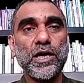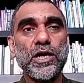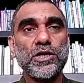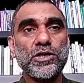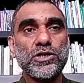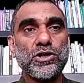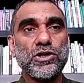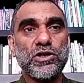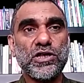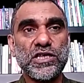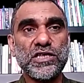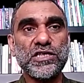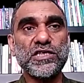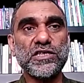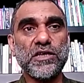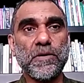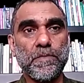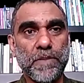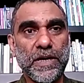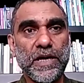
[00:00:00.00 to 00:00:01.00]
So this is
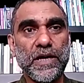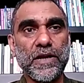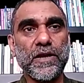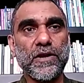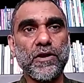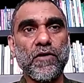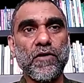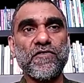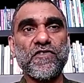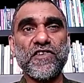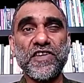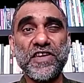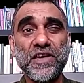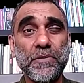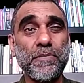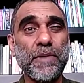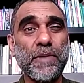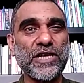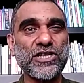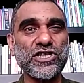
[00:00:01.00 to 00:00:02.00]
a period of
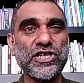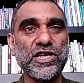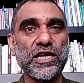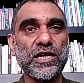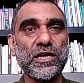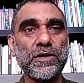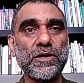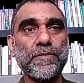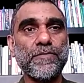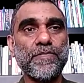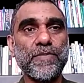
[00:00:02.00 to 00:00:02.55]
reimagining